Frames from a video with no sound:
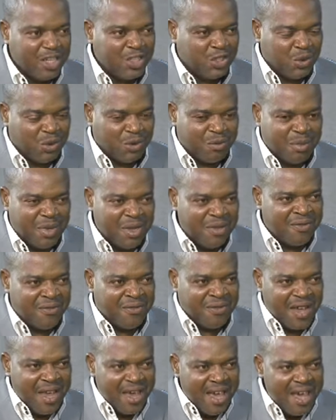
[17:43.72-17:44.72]
should be
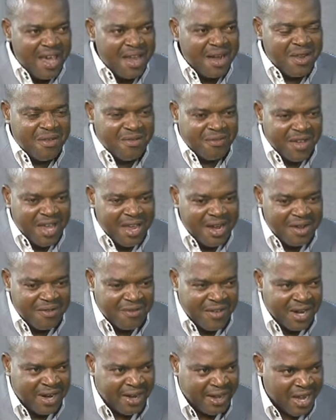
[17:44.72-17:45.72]
very, very,
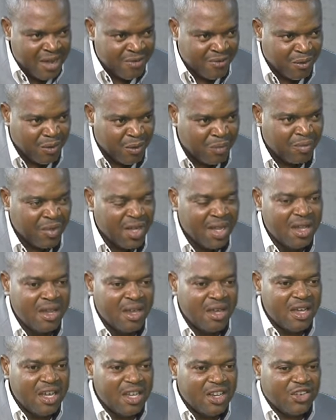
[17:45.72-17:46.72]
very careful.
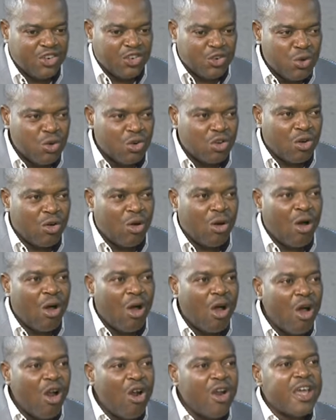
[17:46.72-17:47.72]
It should
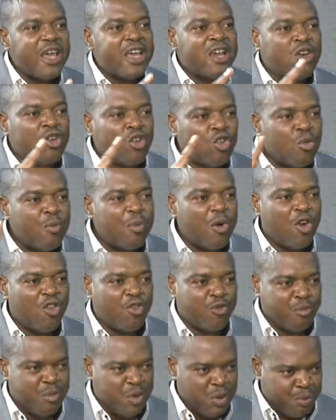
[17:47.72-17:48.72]
call a group
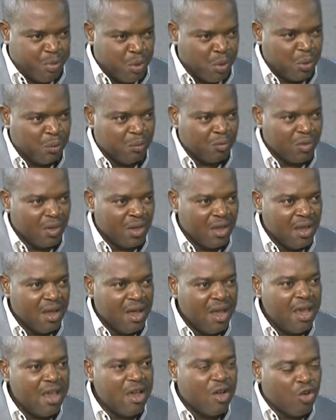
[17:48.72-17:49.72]
of people,
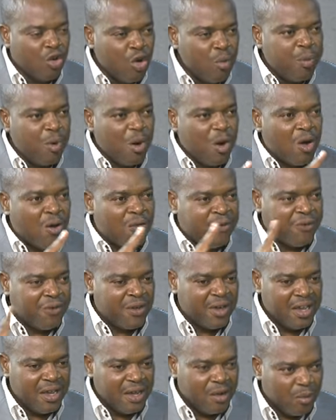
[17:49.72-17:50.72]
a group of
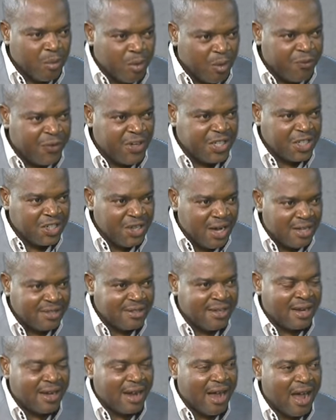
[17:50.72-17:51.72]
professionals
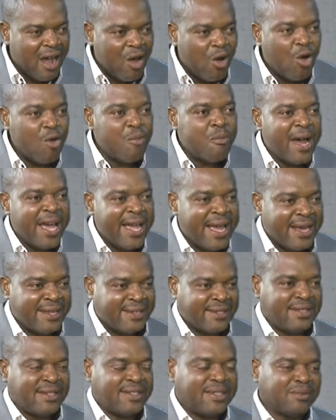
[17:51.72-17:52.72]
that are
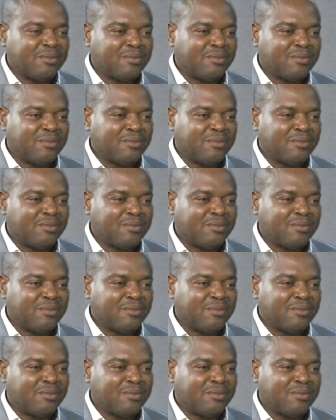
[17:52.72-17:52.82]
unbiased,